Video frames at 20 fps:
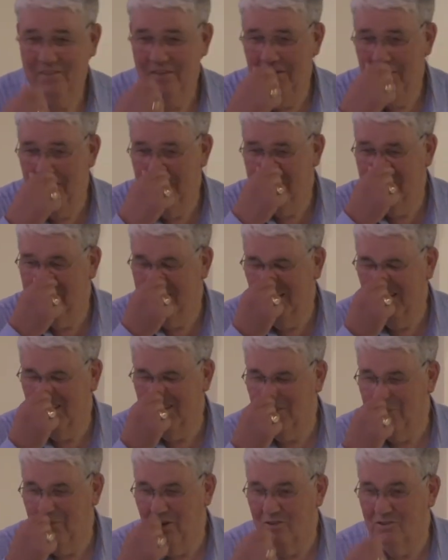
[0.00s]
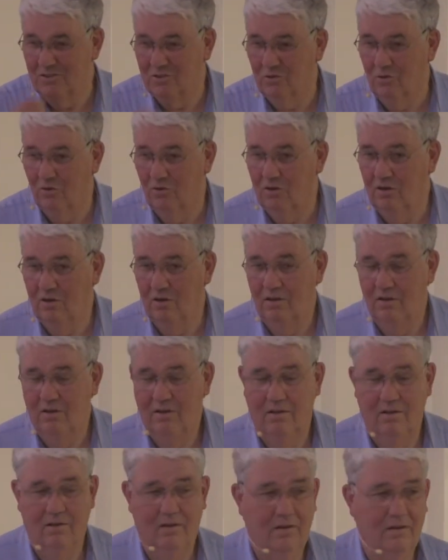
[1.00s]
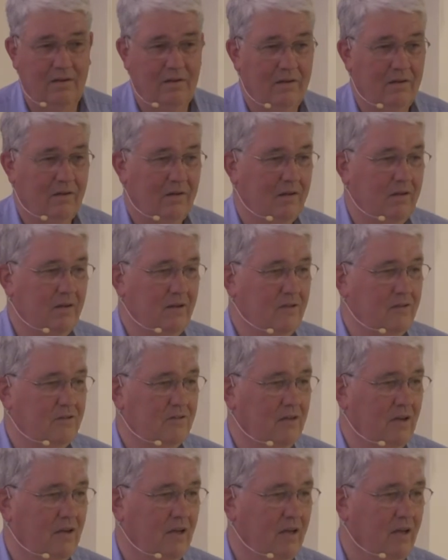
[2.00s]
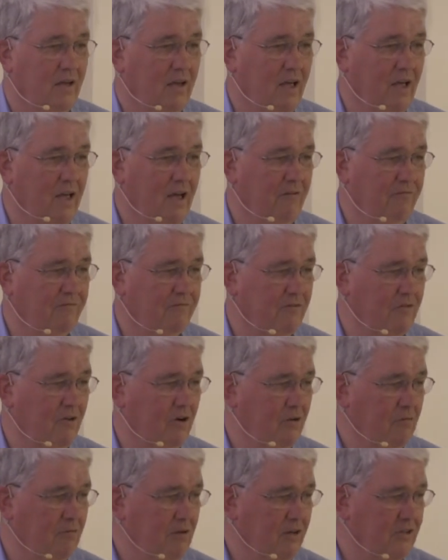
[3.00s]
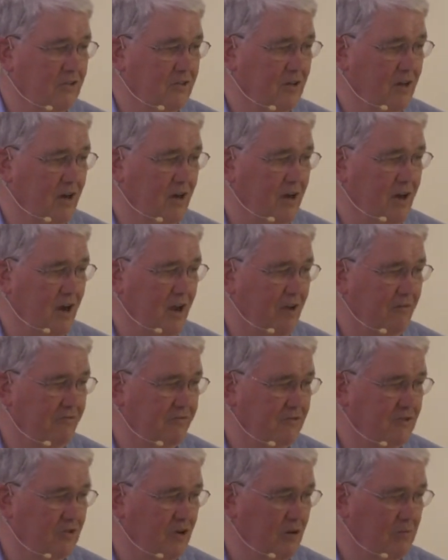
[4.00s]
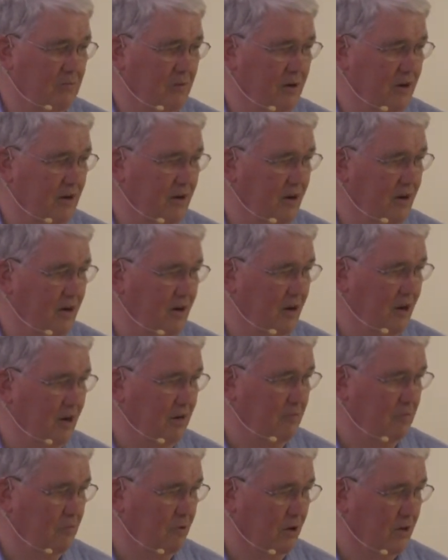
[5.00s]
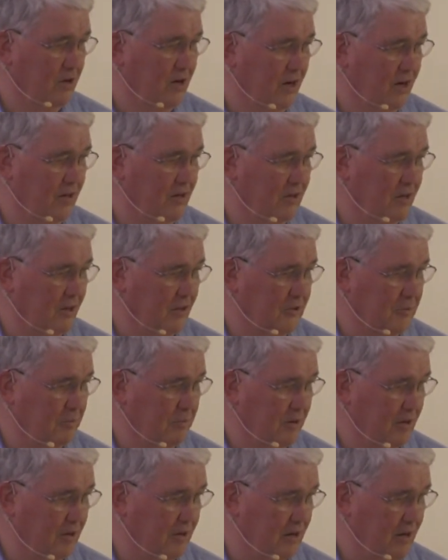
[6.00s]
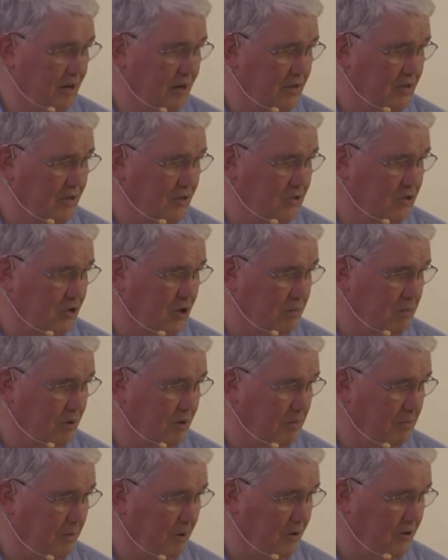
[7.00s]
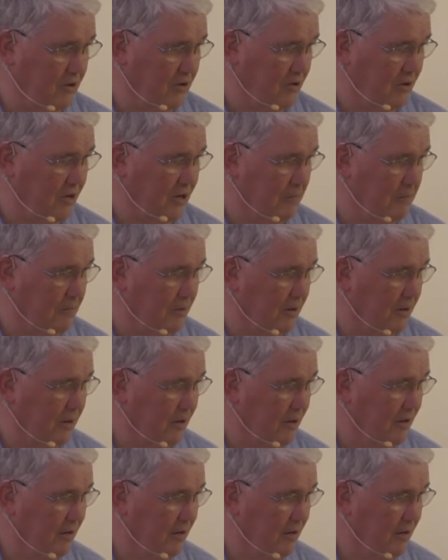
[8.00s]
He's 6 months old. He's half Norwegian and half German, and I'm working desperately on the German part to keep it.